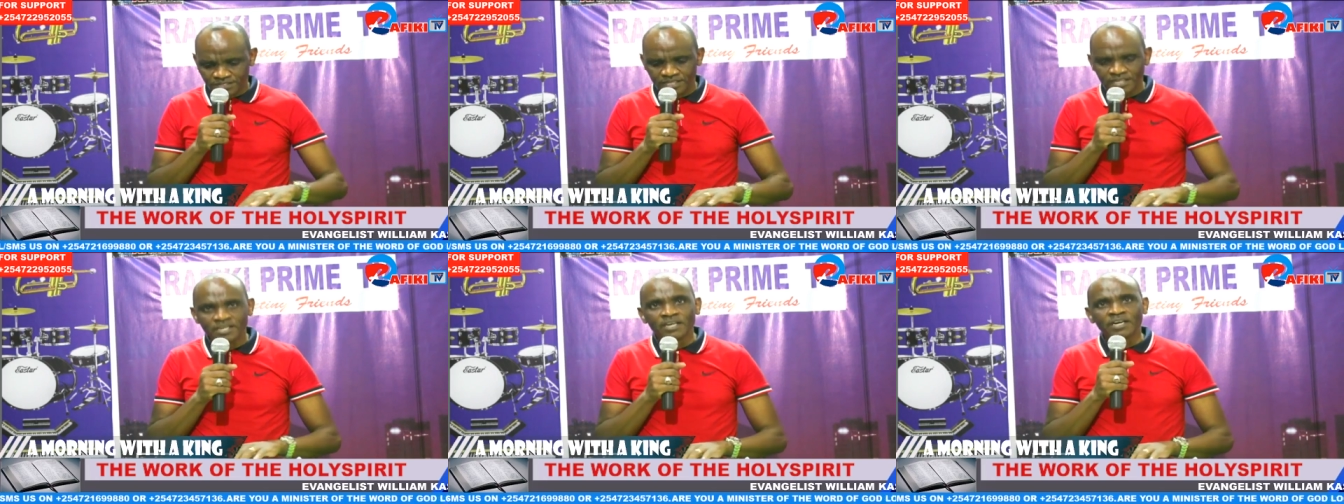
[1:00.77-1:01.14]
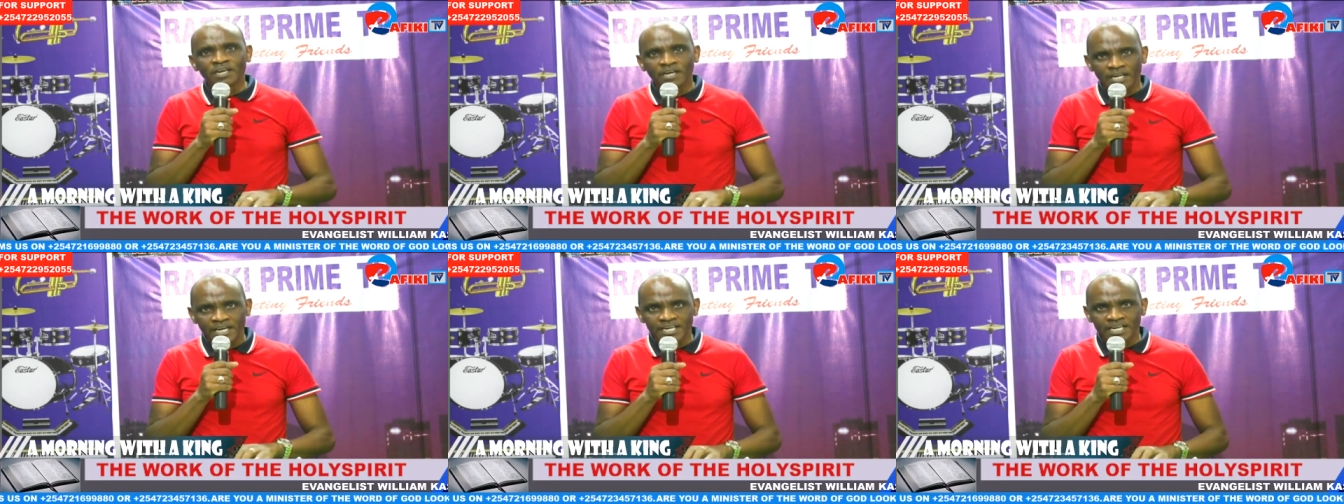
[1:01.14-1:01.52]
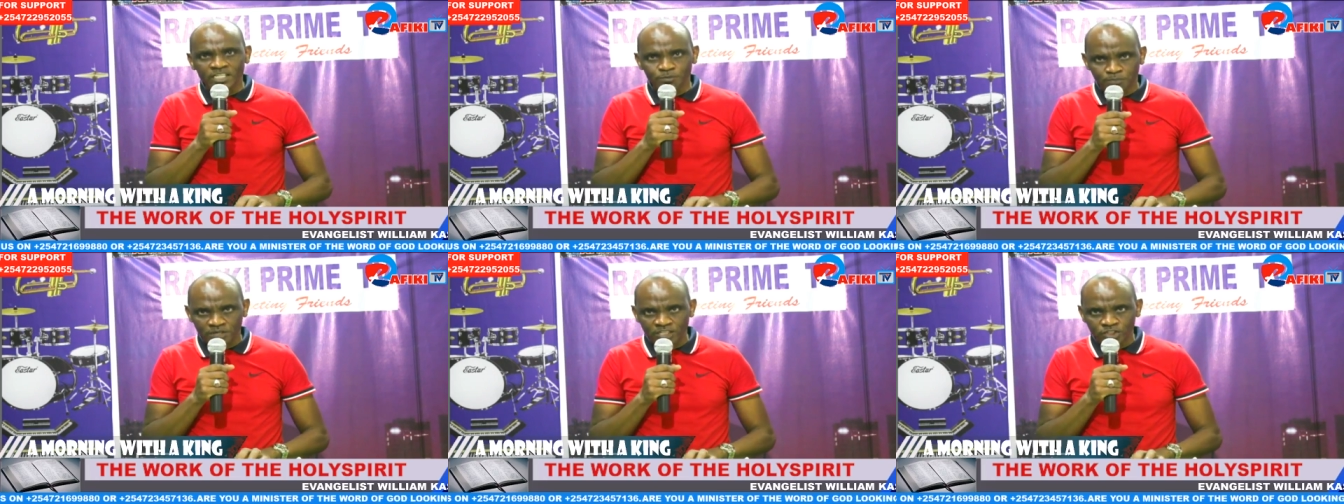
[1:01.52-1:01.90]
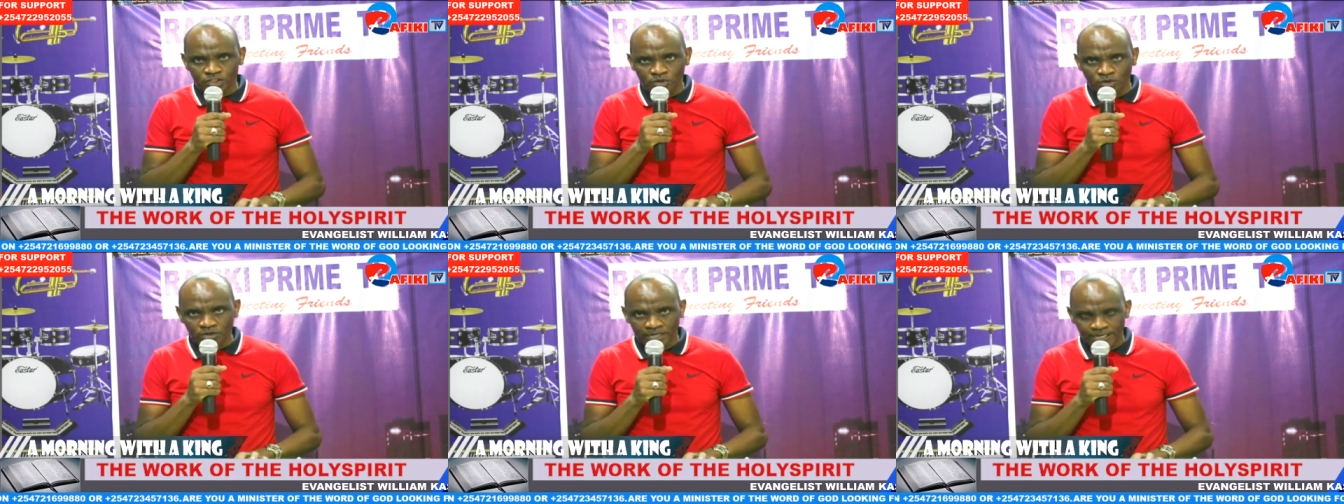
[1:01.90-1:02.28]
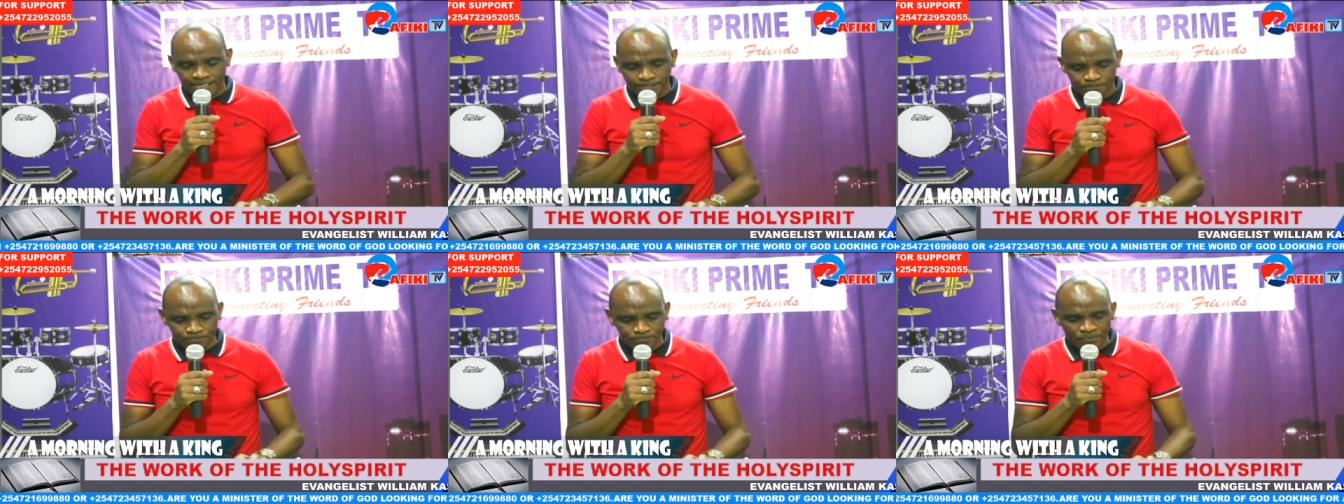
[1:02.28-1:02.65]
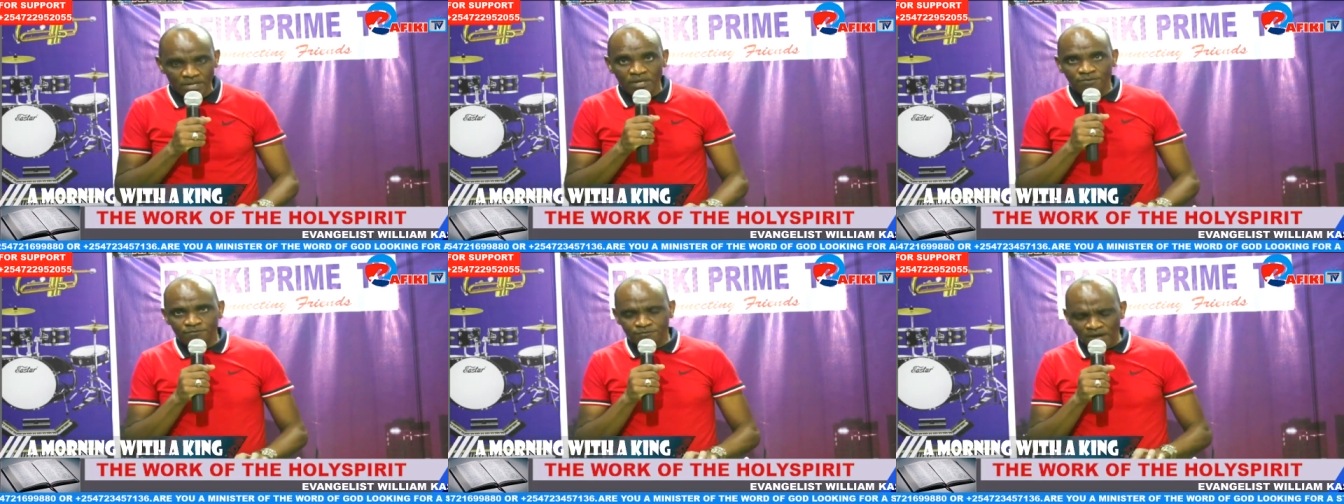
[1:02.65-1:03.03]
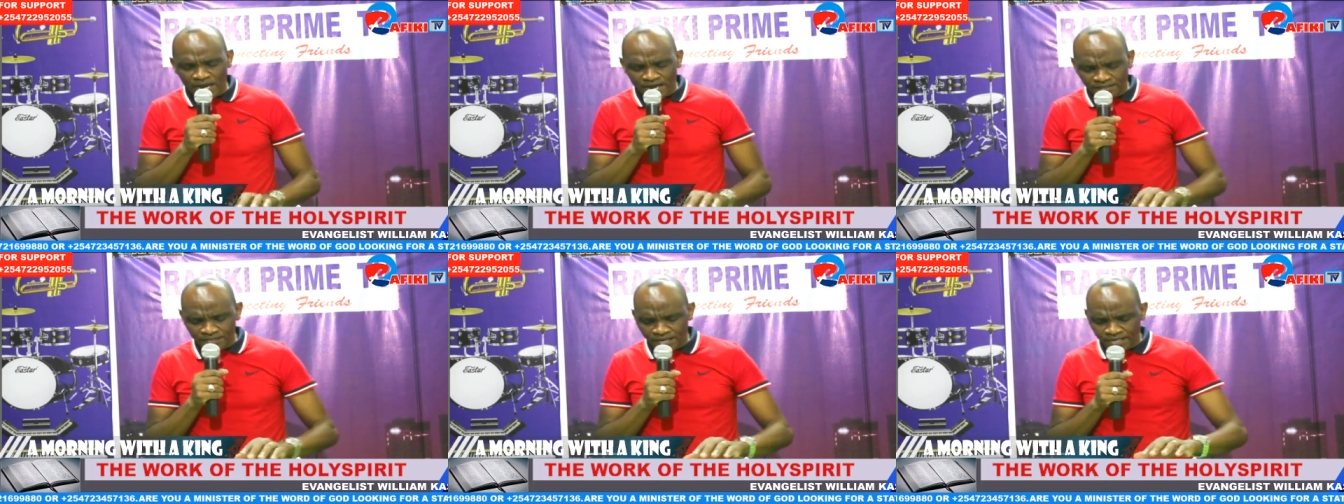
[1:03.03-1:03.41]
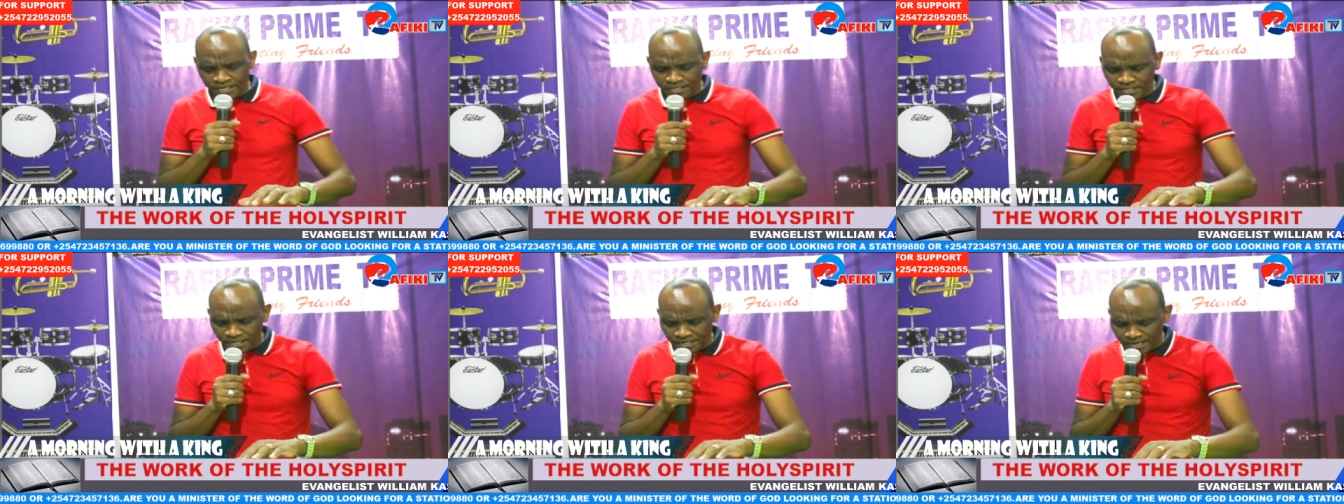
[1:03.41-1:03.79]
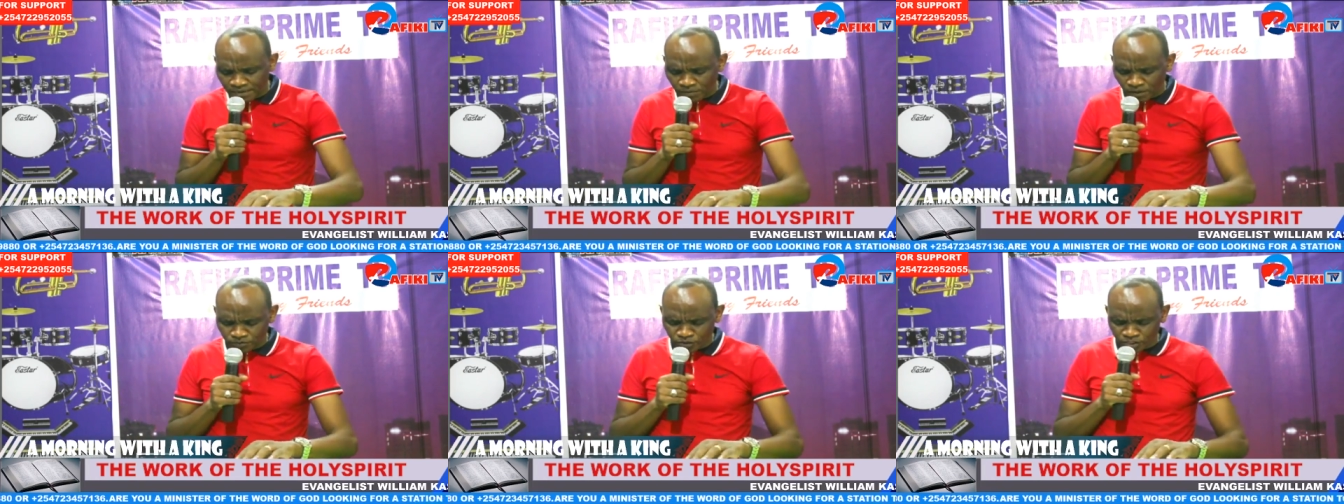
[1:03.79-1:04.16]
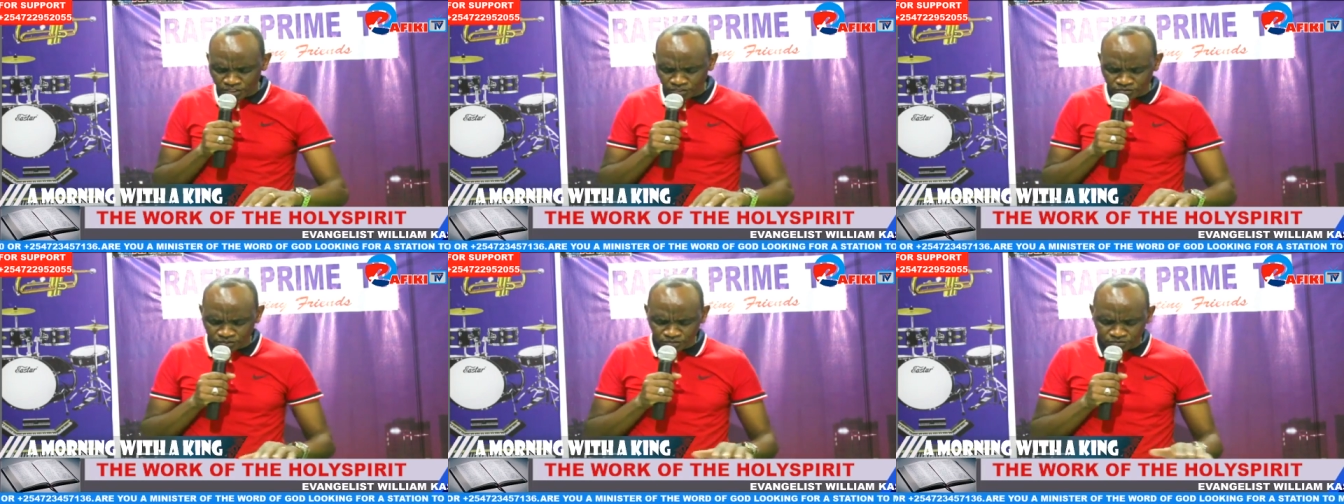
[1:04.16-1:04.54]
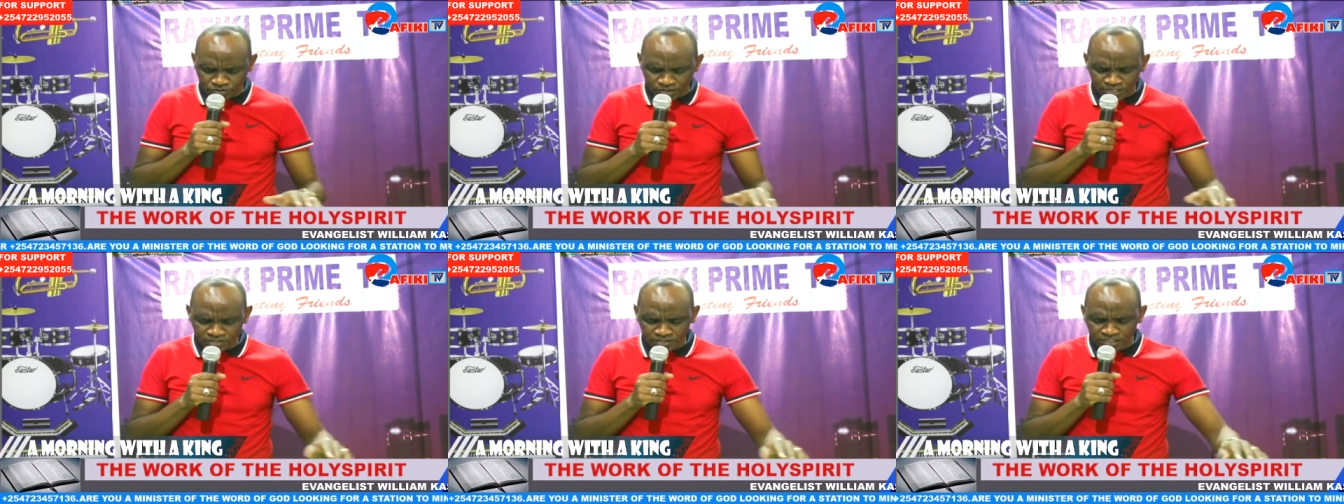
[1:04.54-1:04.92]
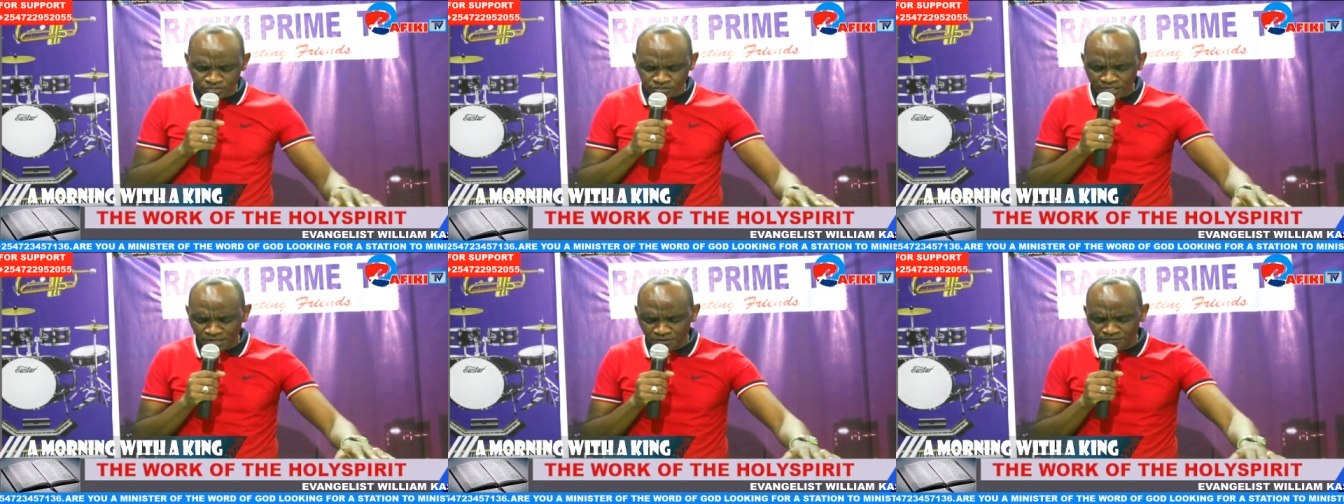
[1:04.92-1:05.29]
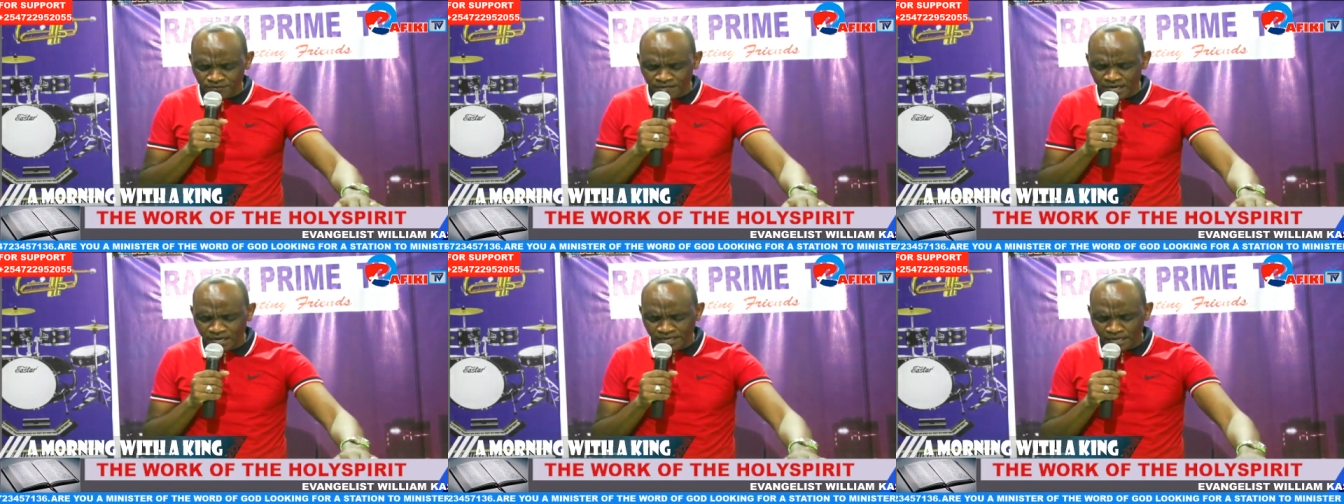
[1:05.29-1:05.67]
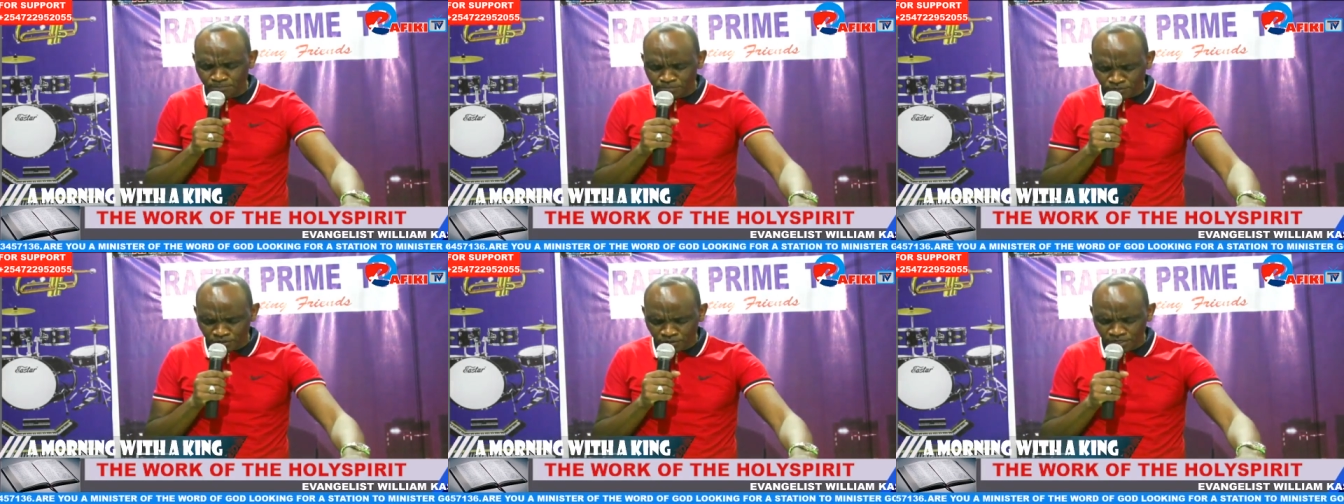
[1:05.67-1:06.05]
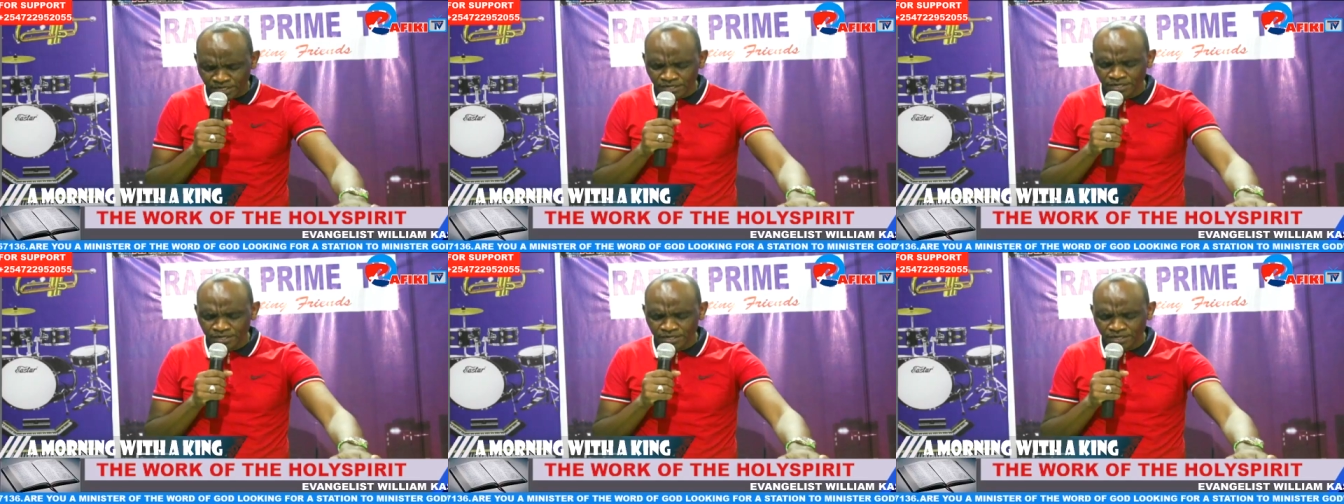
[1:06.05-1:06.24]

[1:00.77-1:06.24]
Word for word: Let us pray shortly. Father, in the name of Jesus Christ, the Son of God, I pray